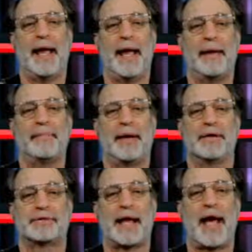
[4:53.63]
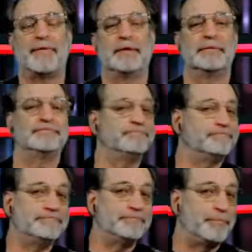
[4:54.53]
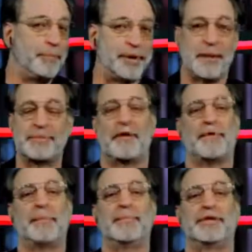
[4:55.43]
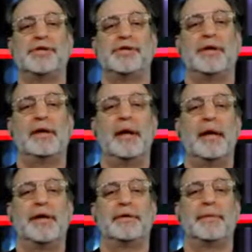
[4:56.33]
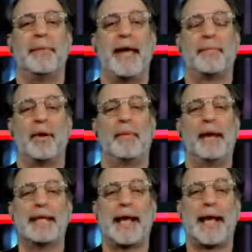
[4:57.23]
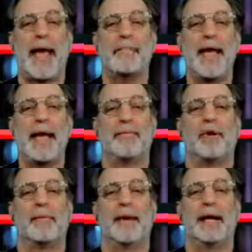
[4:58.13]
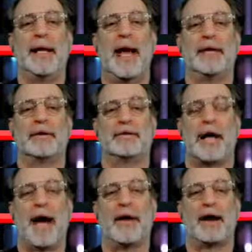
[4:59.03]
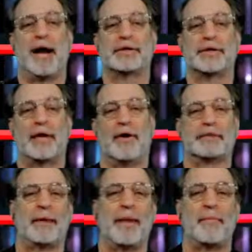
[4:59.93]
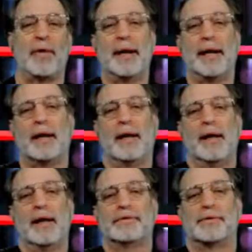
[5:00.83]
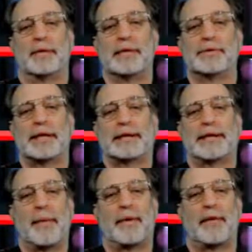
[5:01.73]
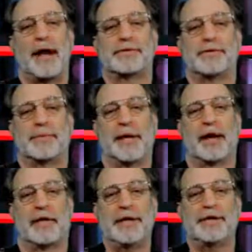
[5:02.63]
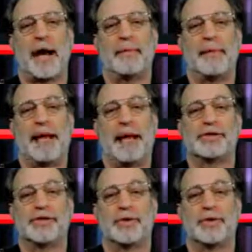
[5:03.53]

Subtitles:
because they haven't put themselves in a position to make more money. They can't make more money, and the higher costs are going to cost them a lot more money. So it looks like the Democrats are doing a great job of making sure the